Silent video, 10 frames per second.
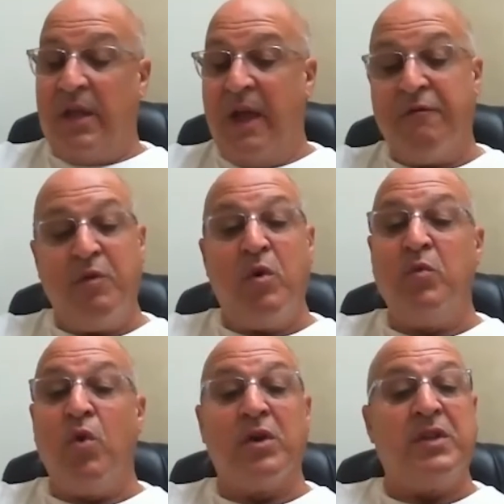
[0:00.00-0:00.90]

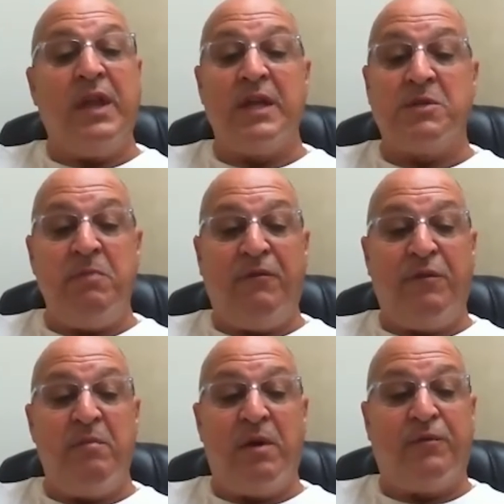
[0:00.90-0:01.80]
Everyone worked against me
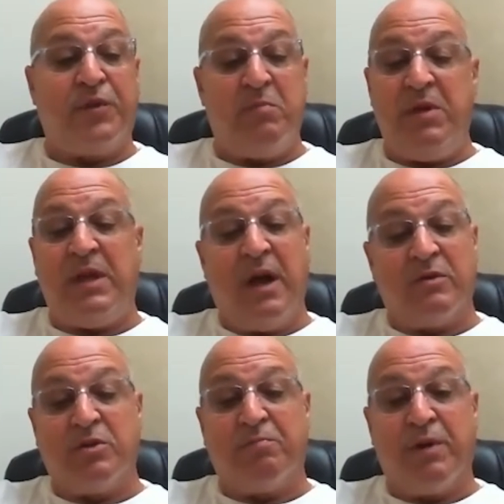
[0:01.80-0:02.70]
to be
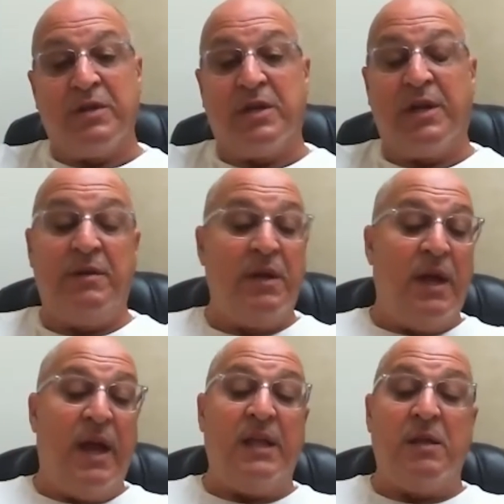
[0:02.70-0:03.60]
council president.
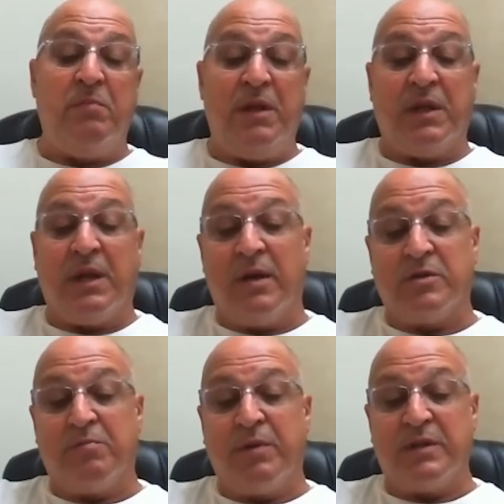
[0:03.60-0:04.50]
I ended up being the
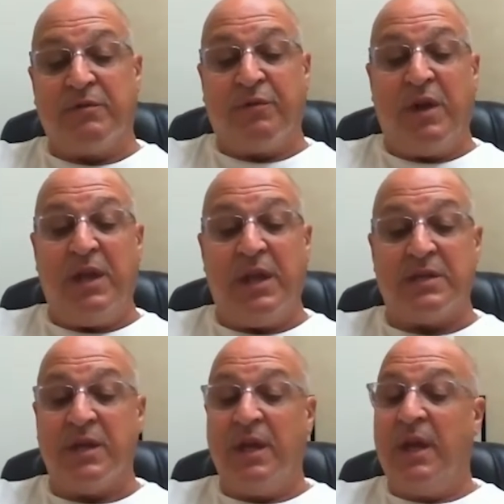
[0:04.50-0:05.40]
council president for 8
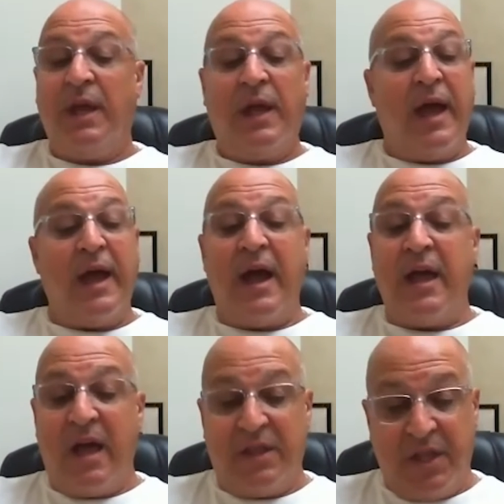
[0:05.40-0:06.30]
years.
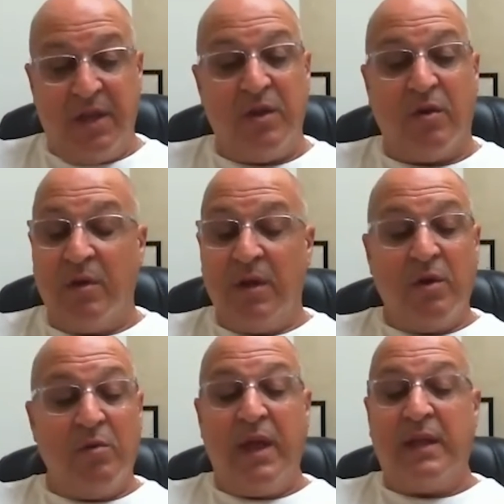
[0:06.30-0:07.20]
I think, you know,
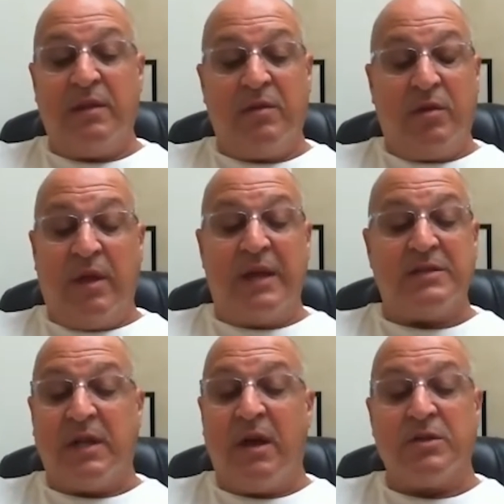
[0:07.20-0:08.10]
we had, as
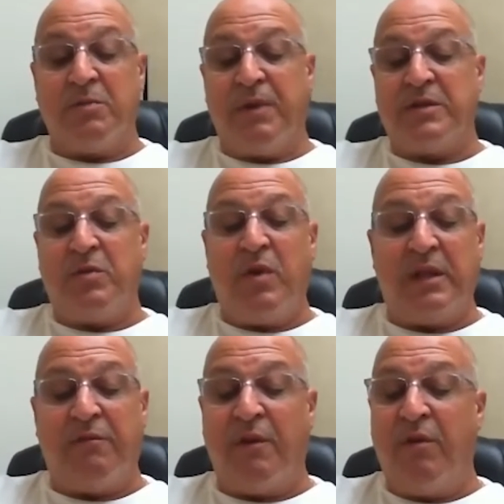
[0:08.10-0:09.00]
the council president, we had
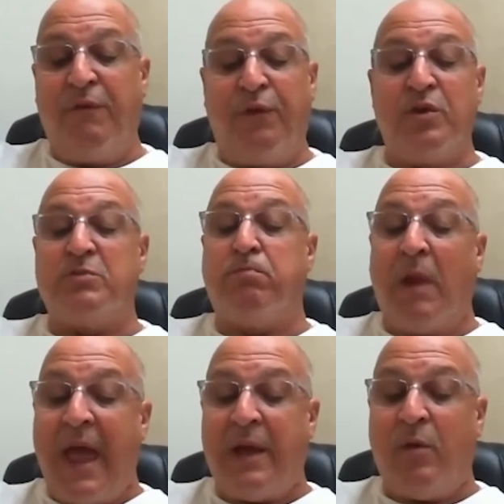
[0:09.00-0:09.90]
the very first
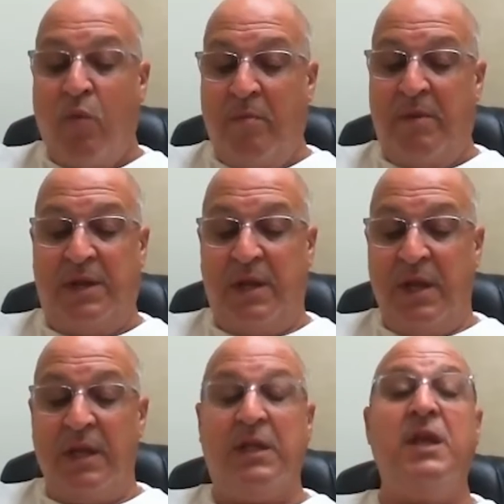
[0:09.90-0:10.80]
Black woman
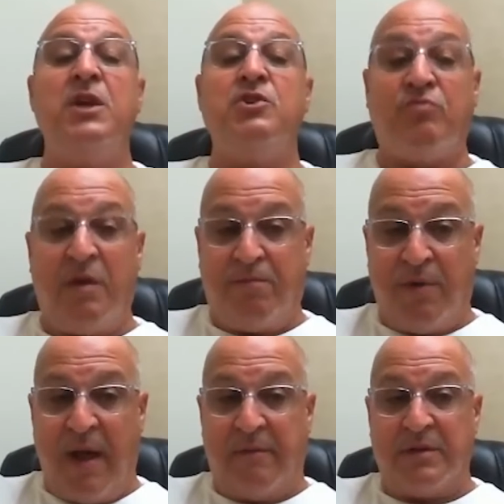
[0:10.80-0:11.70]
in the history of
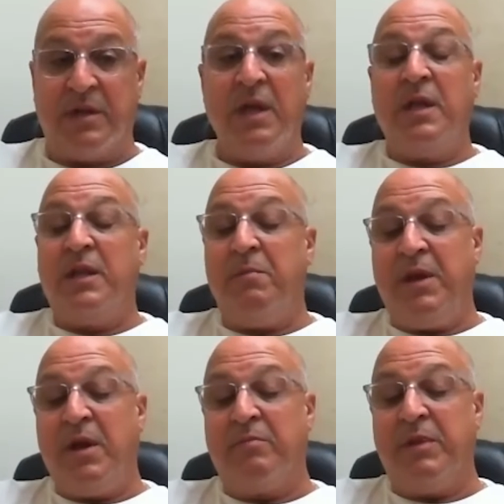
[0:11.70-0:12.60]
Providence to
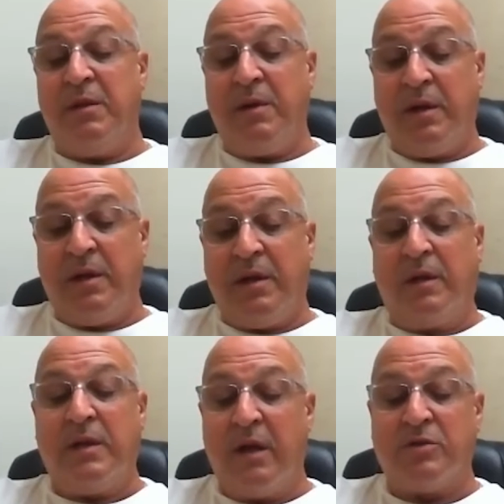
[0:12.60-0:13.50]
become the
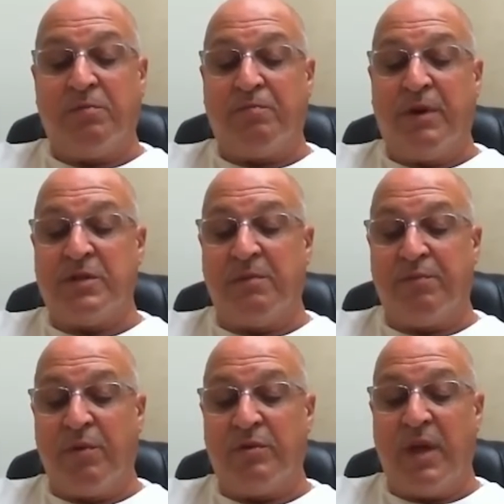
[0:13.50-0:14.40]
council president
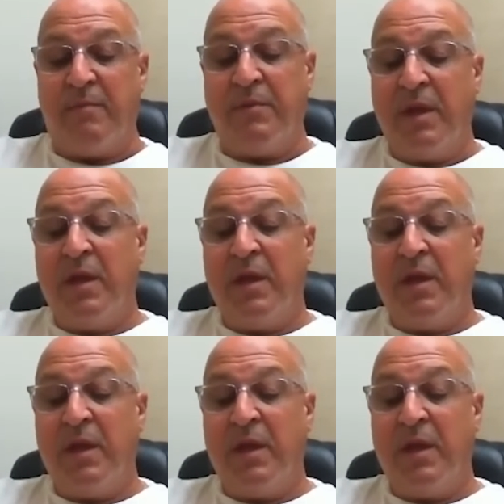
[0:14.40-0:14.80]
pro tem.